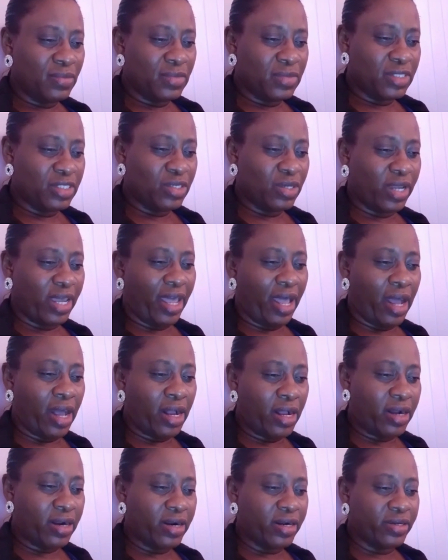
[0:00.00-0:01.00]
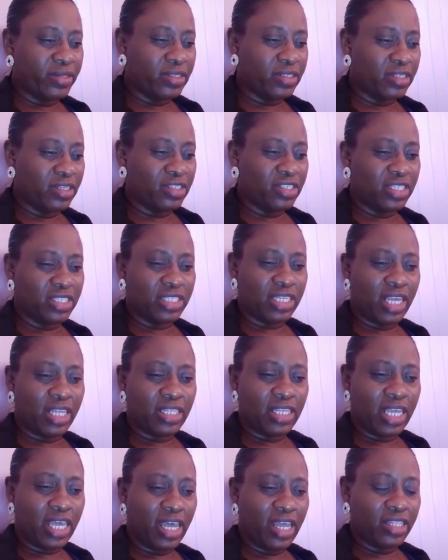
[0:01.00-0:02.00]
to anchors such as
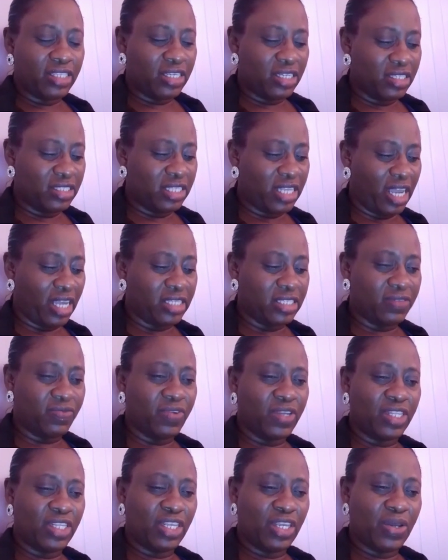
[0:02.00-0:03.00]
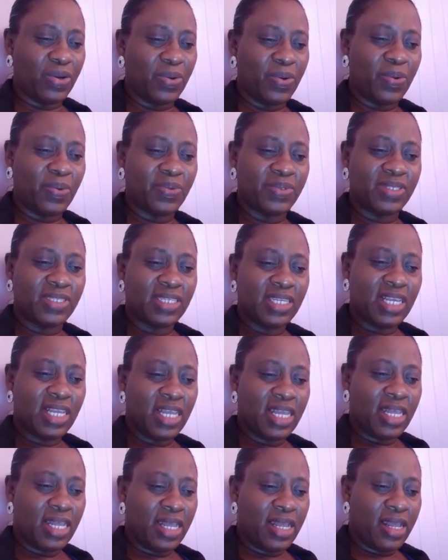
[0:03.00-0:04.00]
engaging text videos,
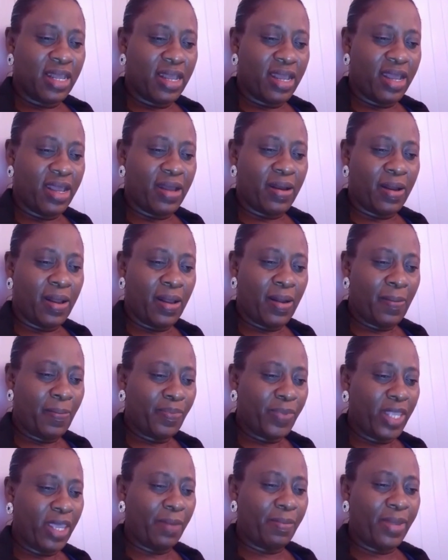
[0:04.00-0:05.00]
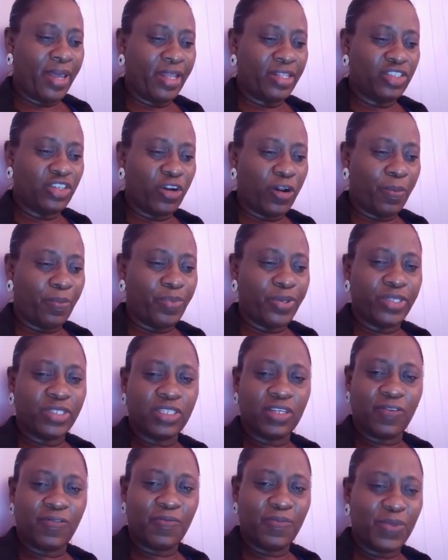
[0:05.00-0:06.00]
image, or a piece
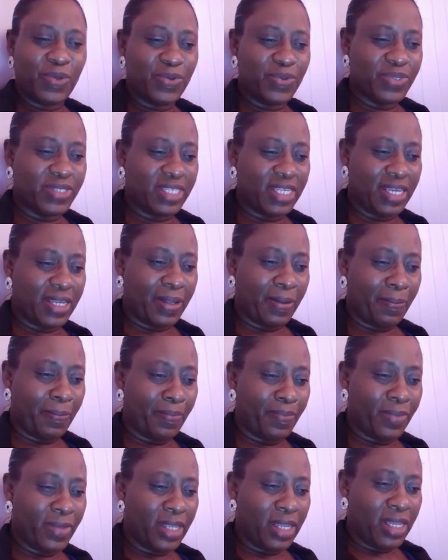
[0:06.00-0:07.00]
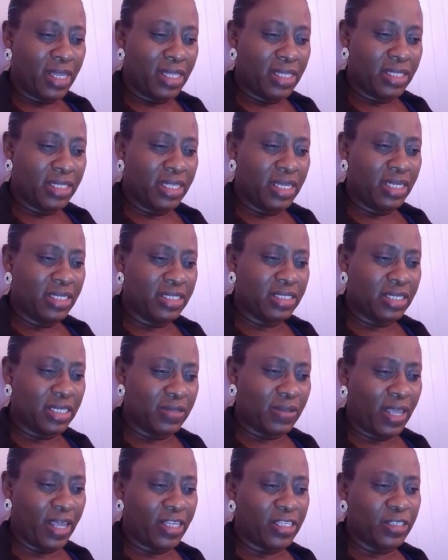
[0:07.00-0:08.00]
of music. This
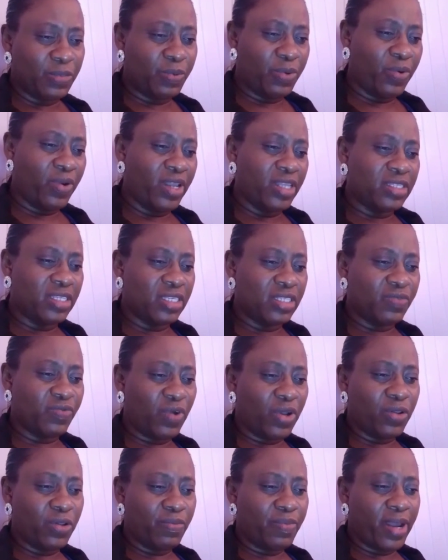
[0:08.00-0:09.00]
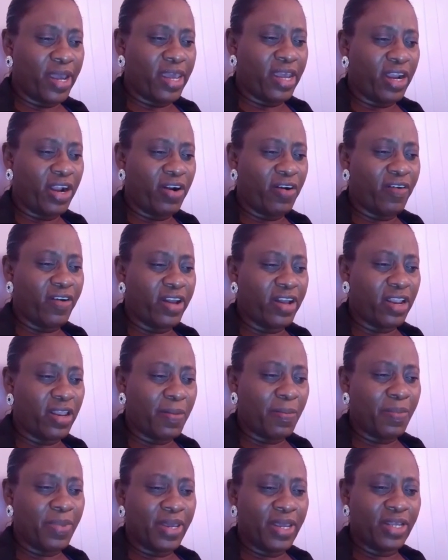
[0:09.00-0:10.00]
experience is followed by a
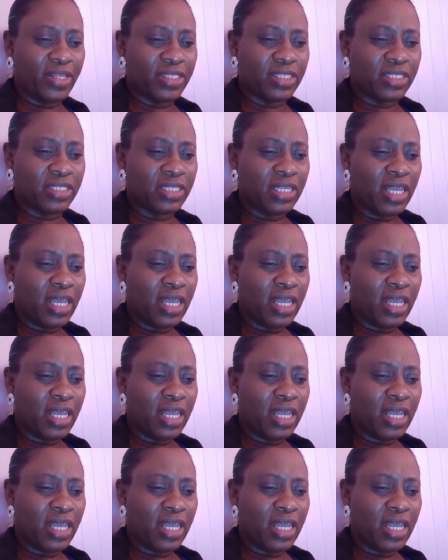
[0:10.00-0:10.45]
curriculum-based